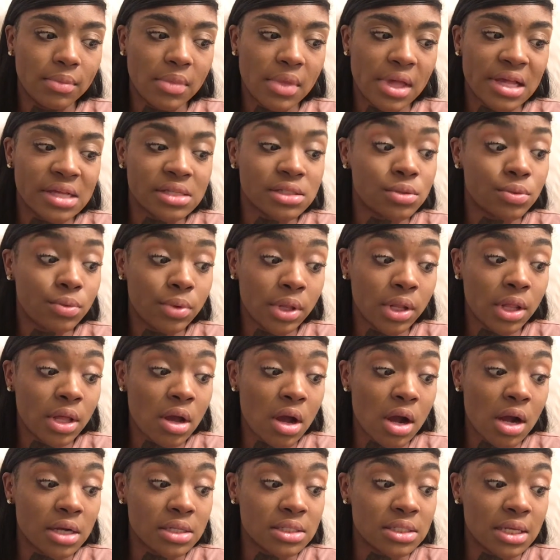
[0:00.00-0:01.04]
It's really
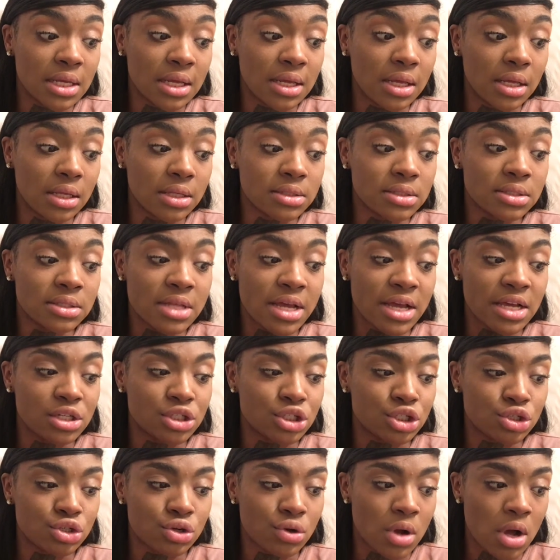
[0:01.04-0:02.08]
hard to stay
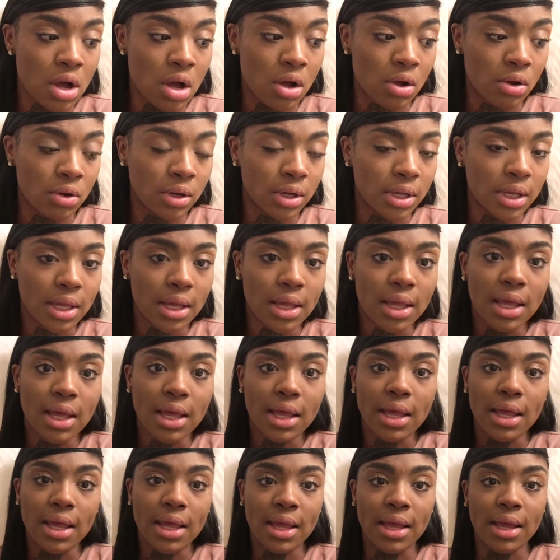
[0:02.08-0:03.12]
strong
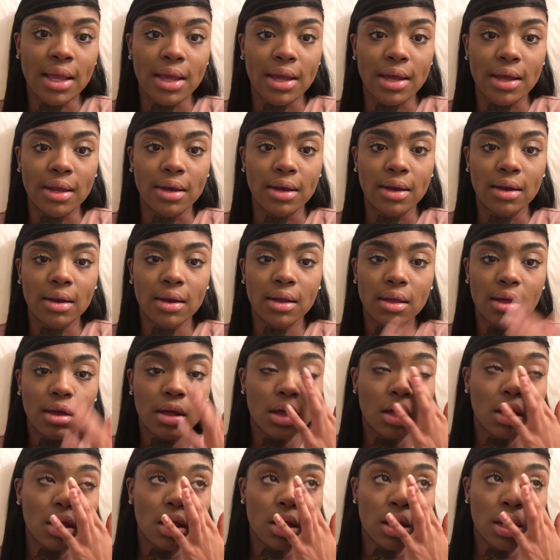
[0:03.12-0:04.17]
and
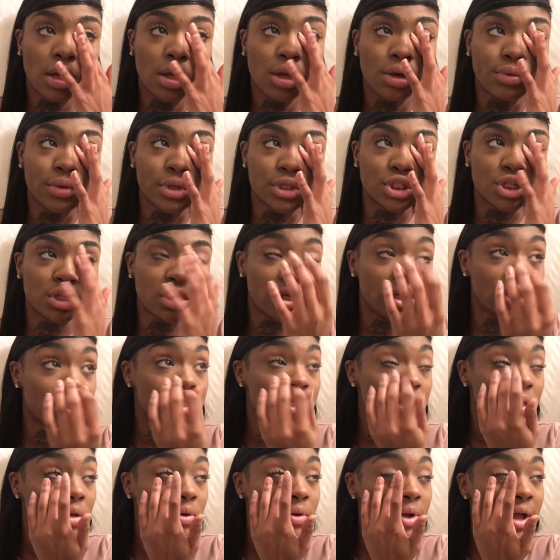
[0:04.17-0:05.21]
do what you need
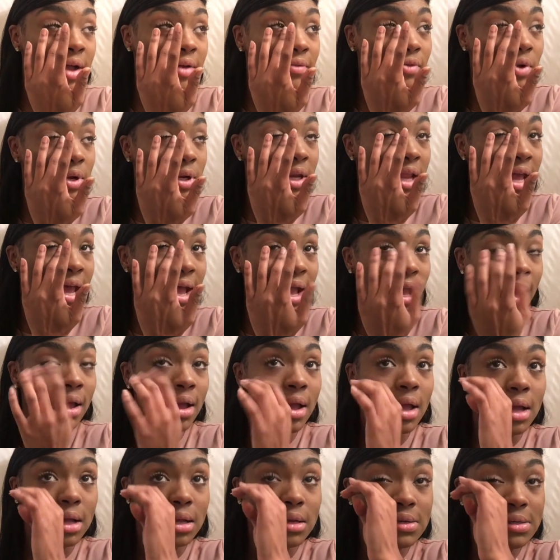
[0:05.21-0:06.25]
to do every day
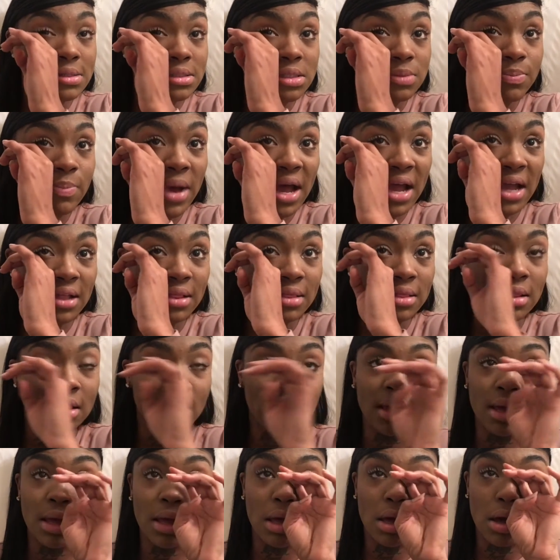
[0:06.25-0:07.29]
despite
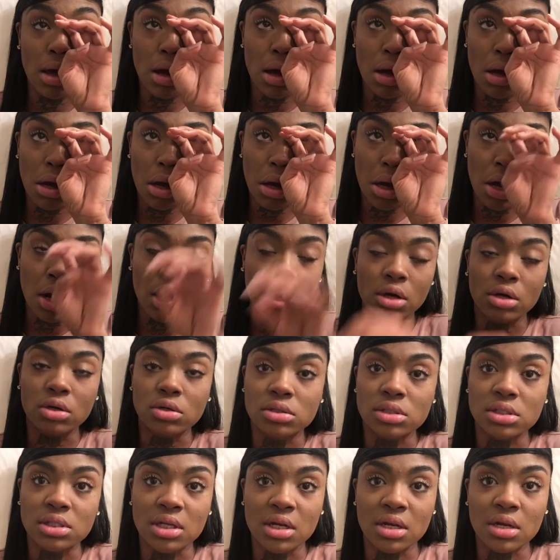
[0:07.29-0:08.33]
the
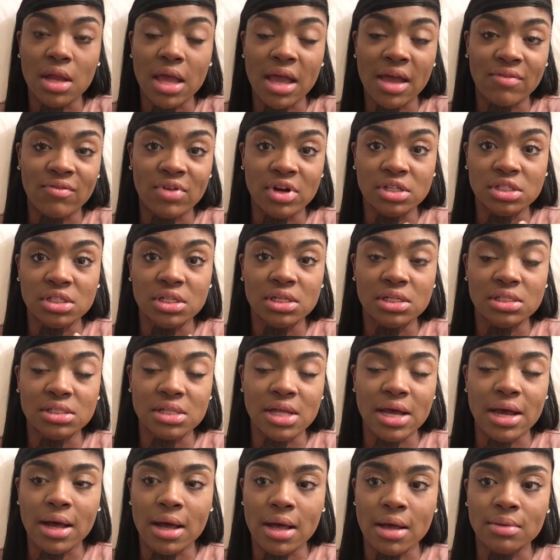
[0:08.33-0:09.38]
hurdles and adversities
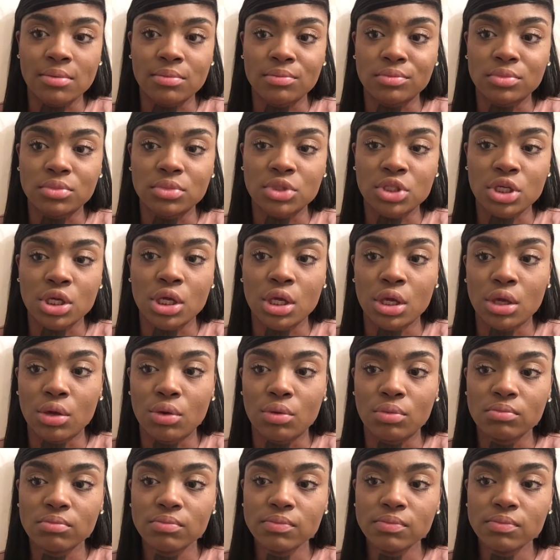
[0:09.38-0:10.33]
that come to you.